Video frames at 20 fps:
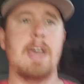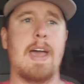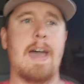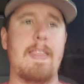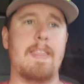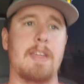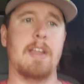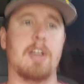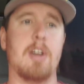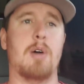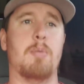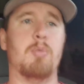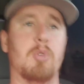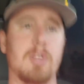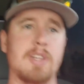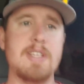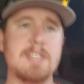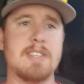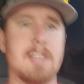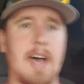and then come
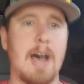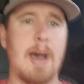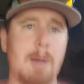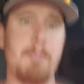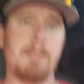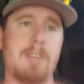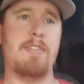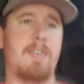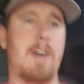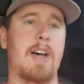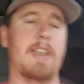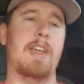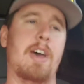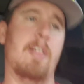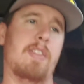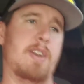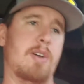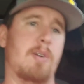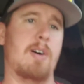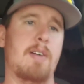release time they find
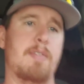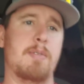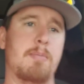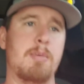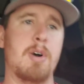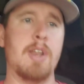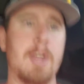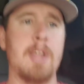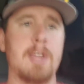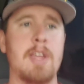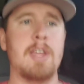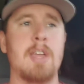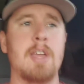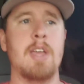out they don't have the money,